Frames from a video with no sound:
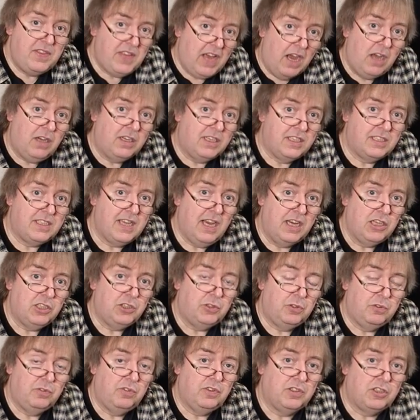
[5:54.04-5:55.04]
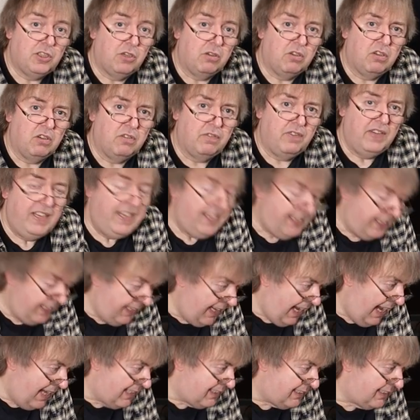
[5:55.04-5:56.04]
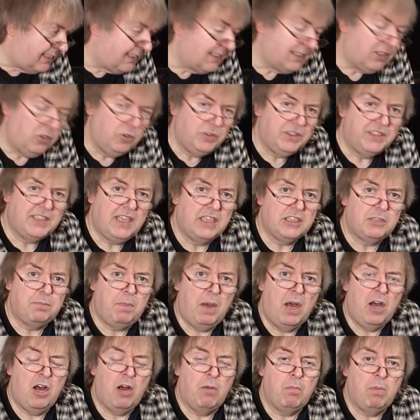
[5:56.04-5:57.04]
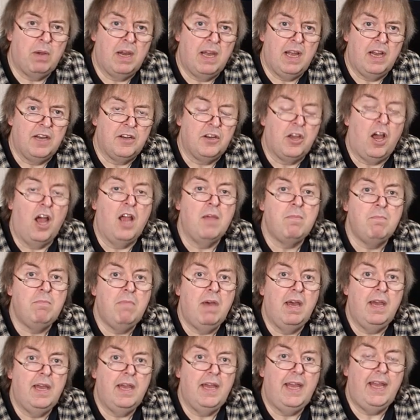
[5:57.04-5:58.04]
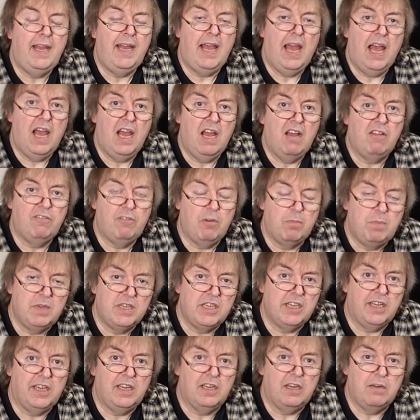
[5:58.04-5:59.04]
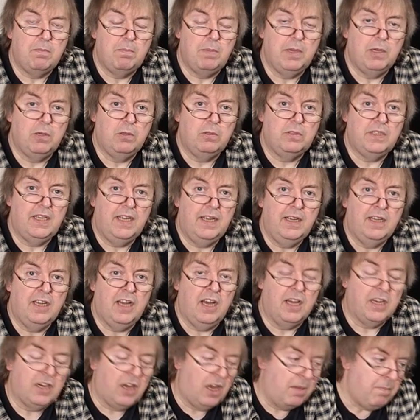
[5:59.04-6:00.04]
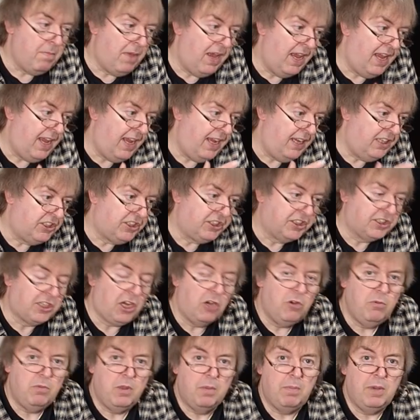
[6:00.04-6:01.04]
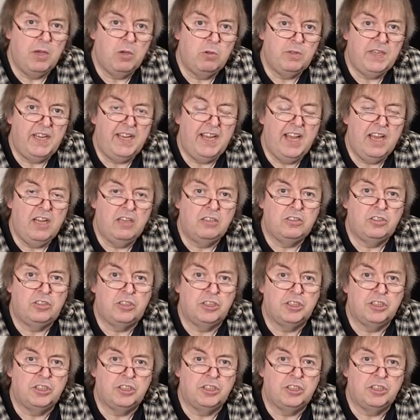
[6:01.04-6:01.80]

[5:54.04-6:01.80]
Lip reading: architectural photography, yes, because that's part planned. I may have a particular building and I may scope the building out,